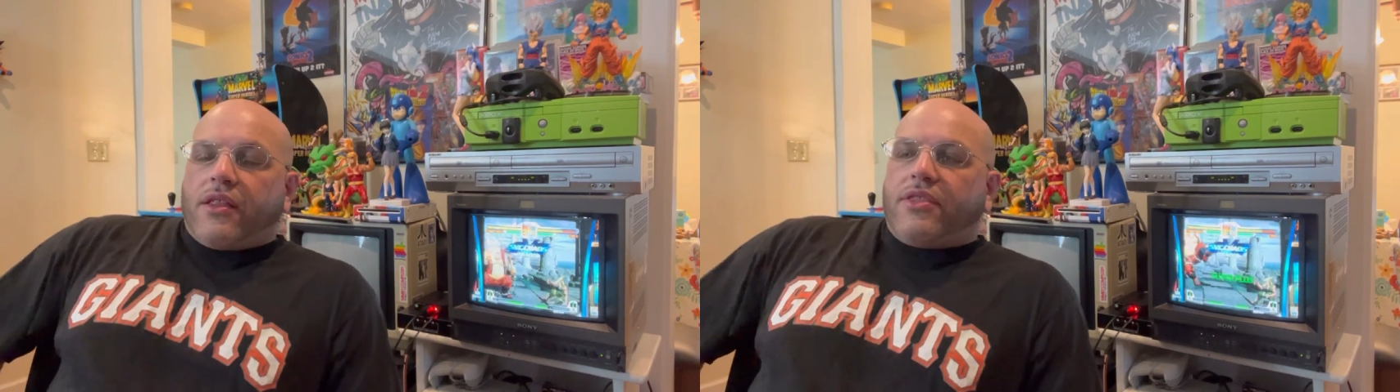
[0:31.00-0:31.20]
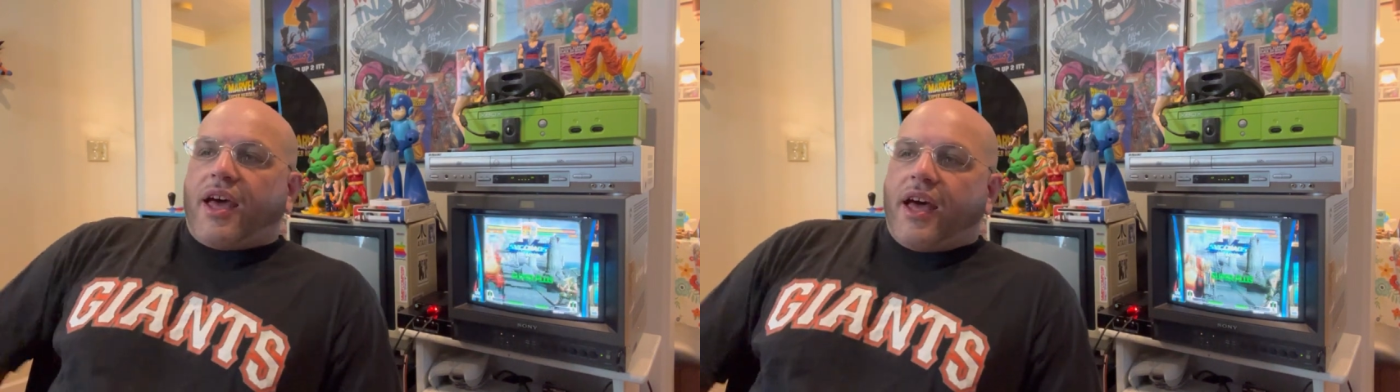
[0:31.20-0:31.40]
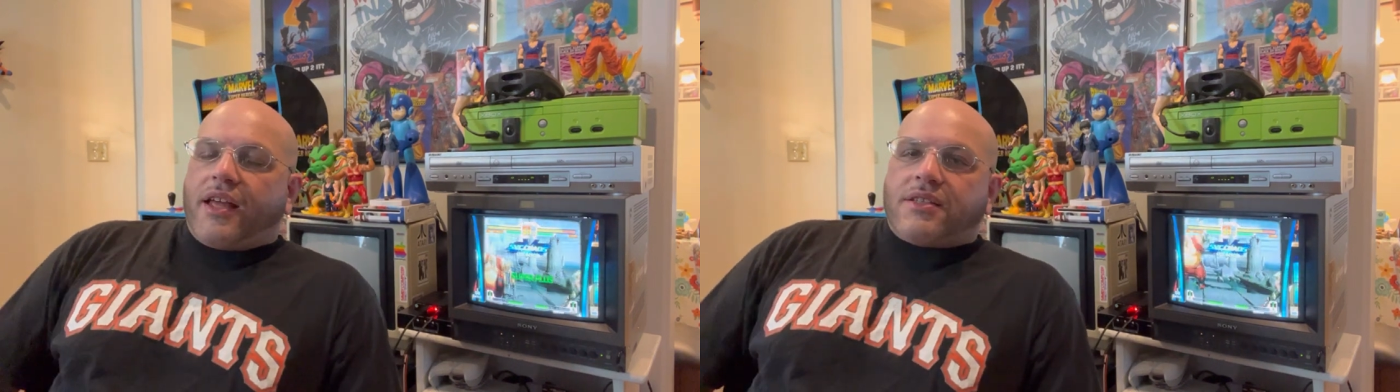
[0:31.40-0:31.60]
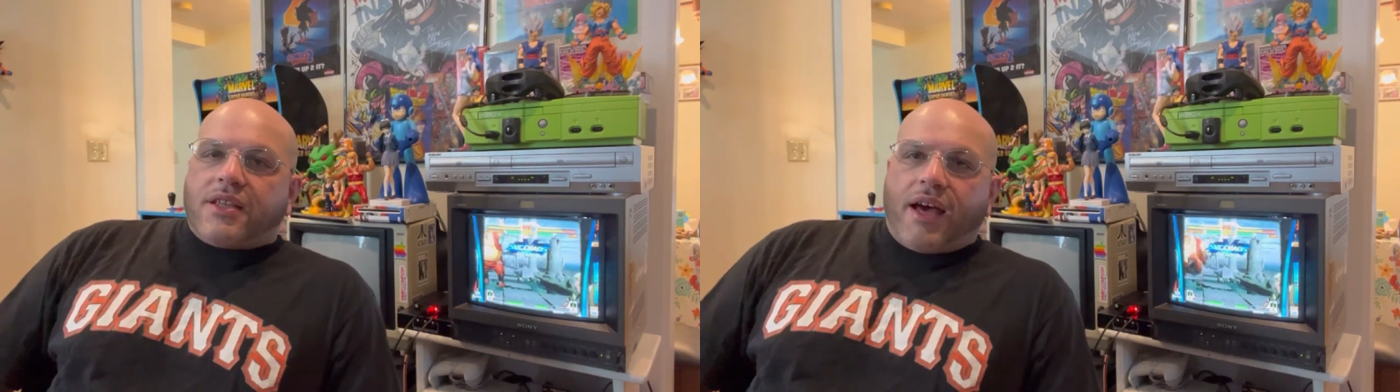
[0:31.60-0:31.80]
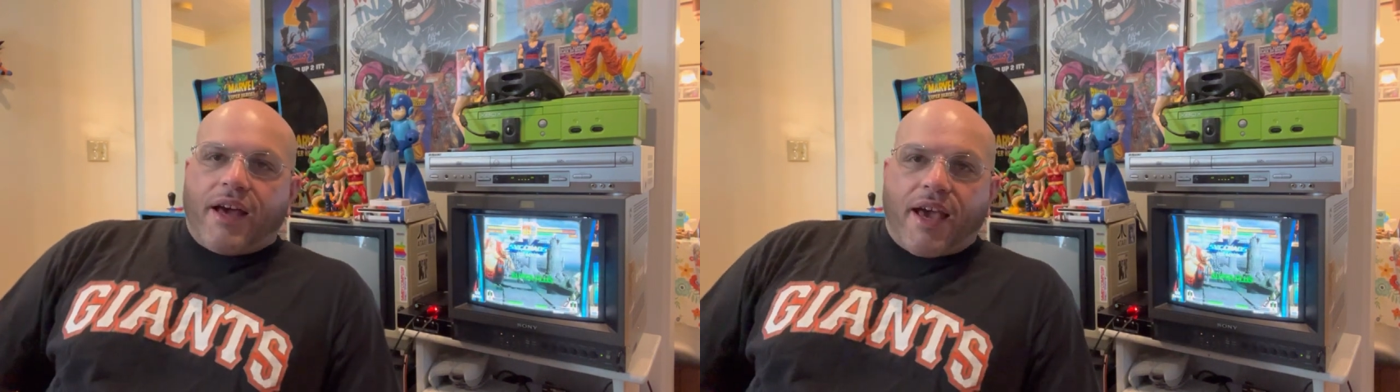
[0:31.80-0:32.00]
that
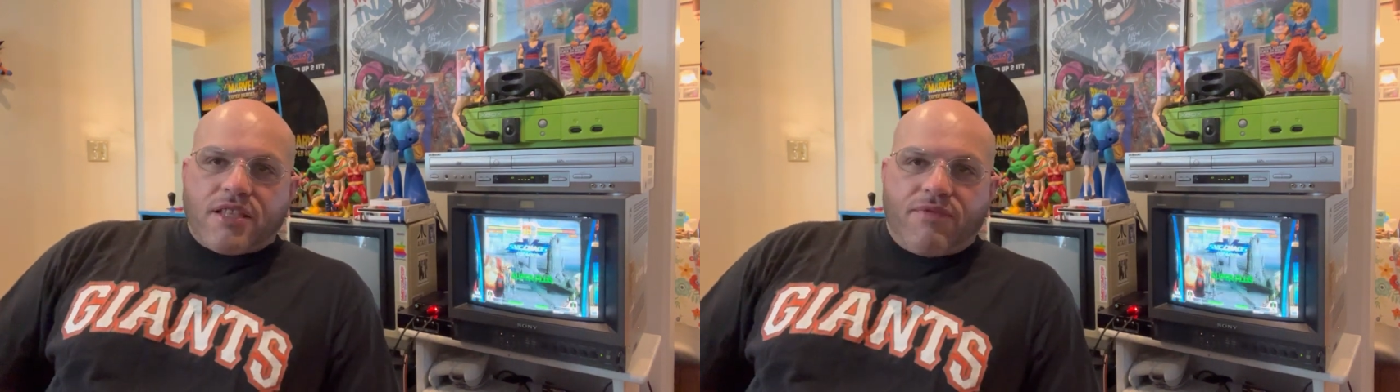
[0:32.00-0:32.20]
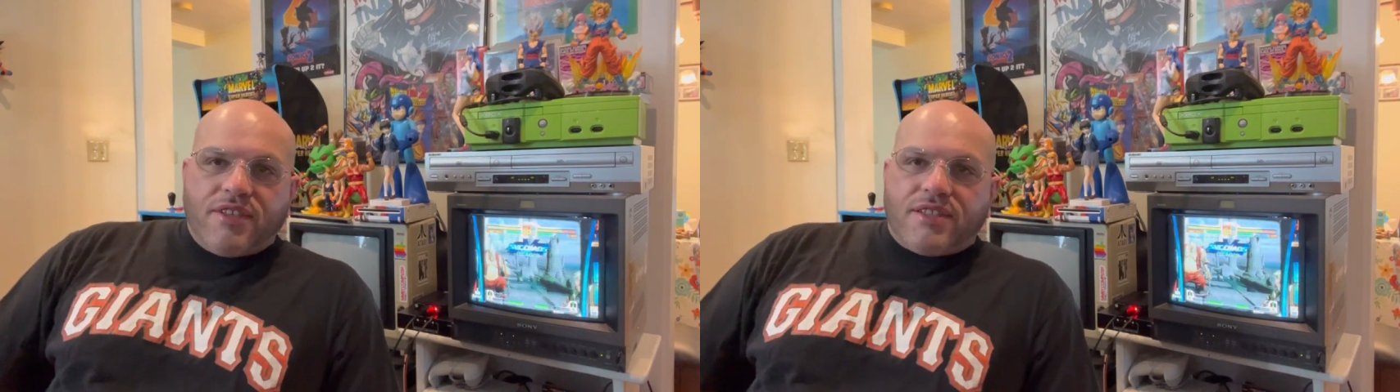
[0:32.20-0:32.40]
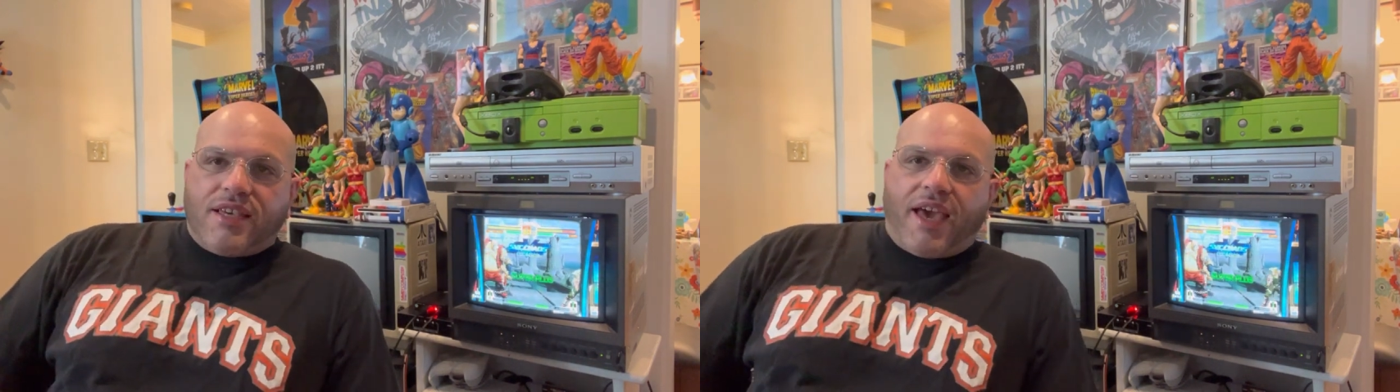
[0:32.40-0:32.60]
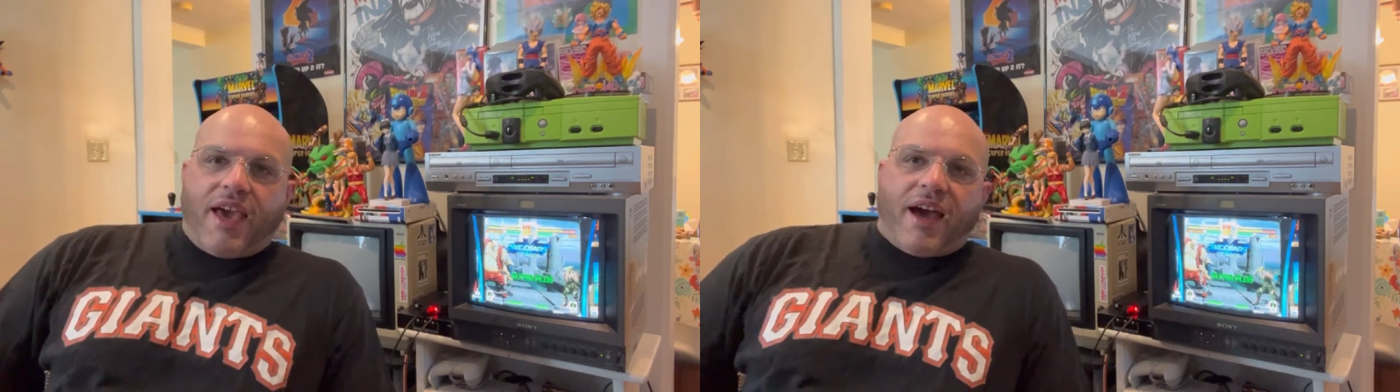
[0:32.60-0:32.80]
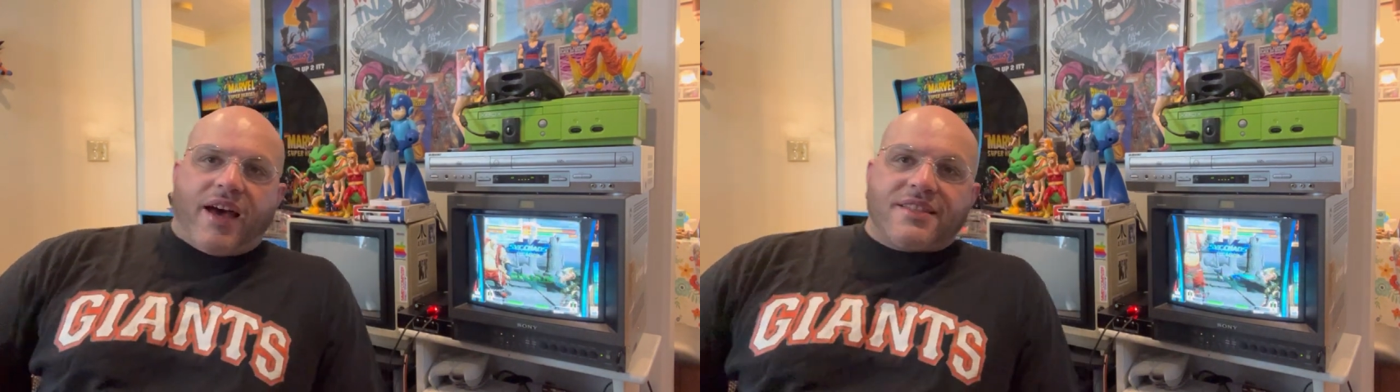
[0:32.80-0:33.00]
uh, SVC
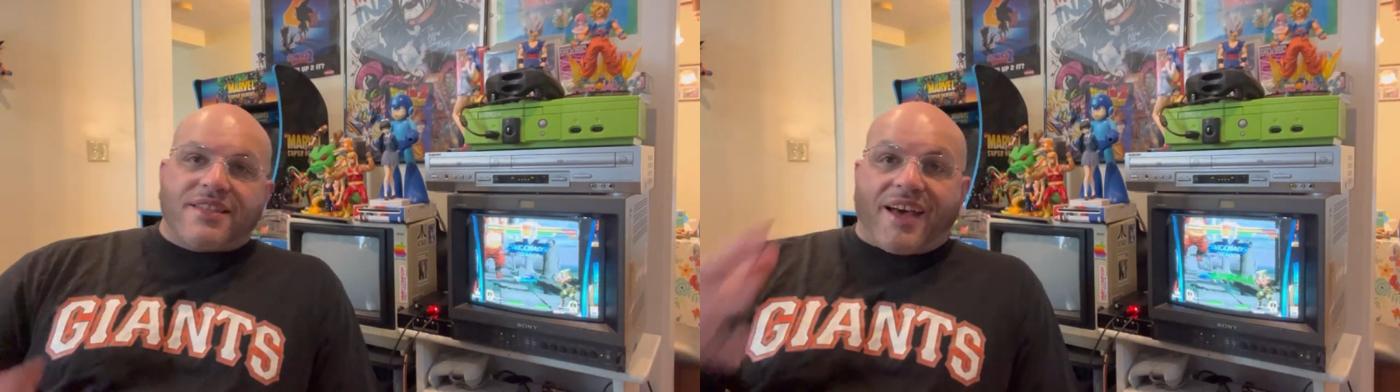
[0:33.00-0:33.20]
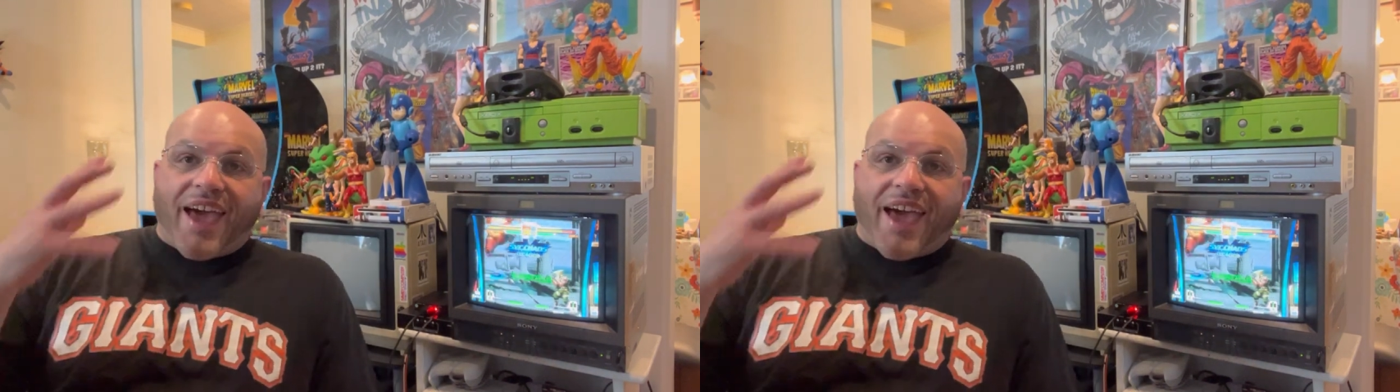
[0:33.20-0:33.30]
Chaos uh,